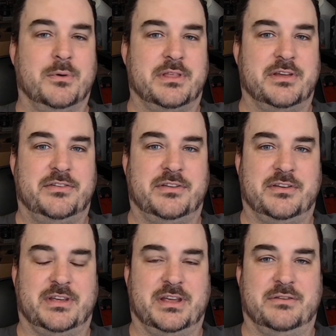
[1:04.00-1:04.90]
this
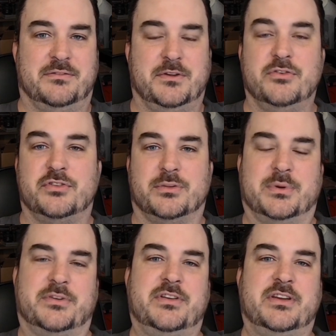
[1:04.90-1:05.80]
is in Fusion
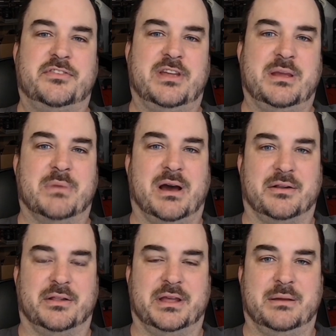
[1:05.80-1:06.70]
360
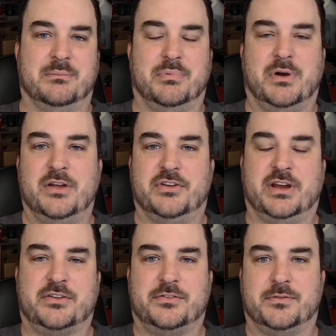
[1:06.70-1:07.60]
modeling
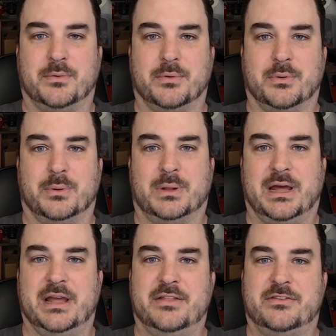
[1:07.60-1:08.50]
projects for
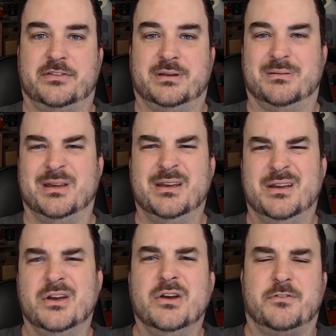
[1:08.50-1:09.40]
clients and
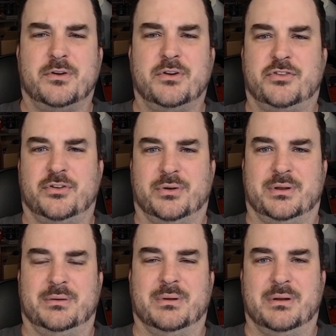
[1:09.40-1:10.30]
furniture
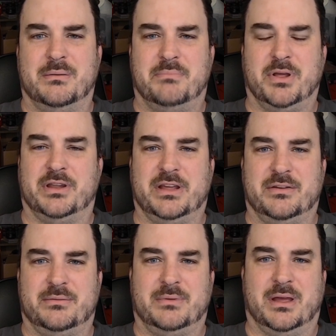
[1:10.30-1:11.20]
and
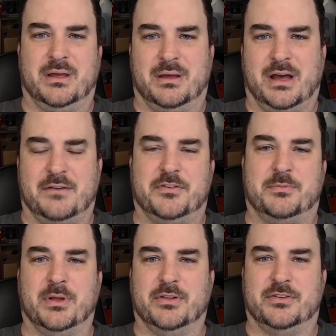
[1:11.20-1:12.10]
building
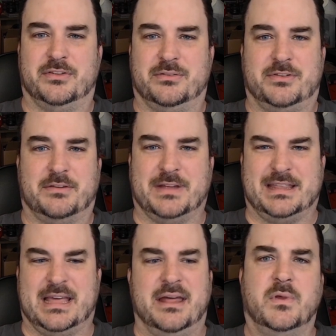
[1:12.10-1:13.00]
office builds and stuff
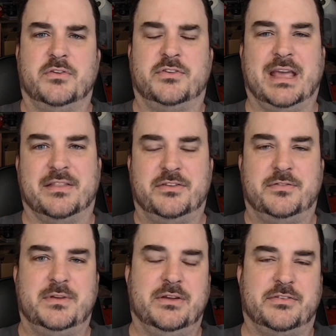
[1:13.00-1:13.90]
like that. So yeah,
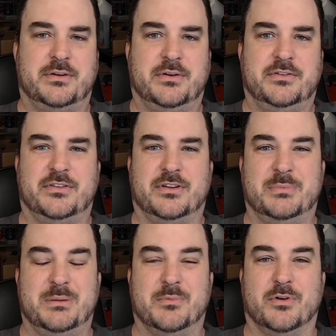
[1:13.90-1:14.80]
this video series is going
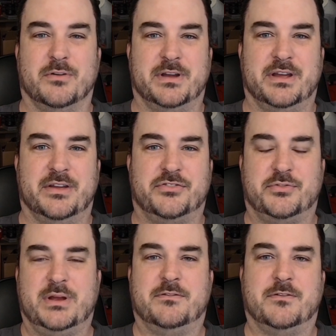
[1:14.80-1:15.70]
to be more of a
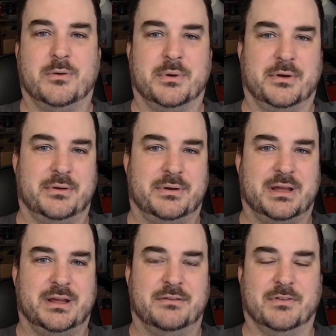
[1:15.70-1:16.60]
straightforward
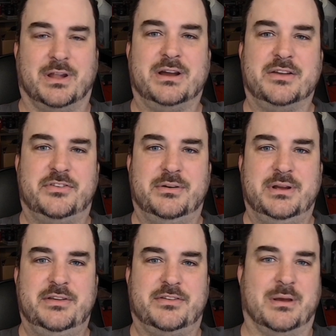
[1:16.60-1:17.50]
vlog
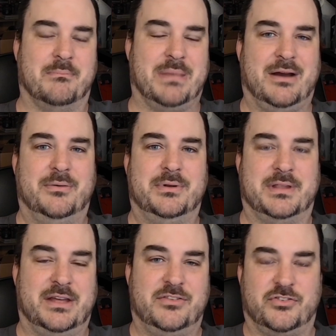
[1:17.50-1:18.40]
series about
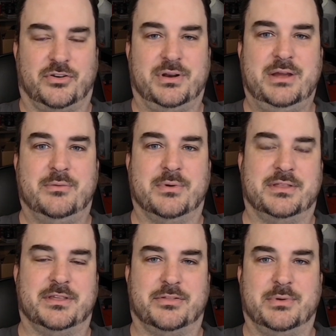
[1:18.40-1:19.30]
that journey
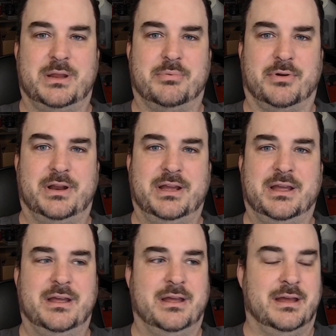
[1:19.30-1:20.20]
with the 3D
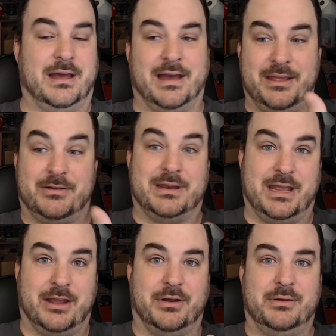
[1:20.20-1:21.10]
printing. You
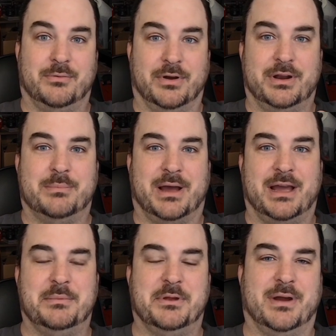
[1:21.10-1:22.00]
can hear it running
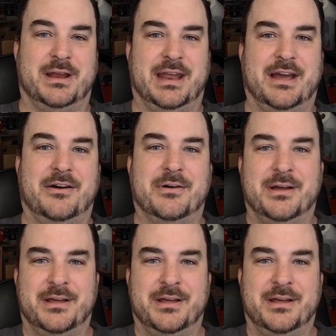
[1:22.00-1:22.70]
behind me right now.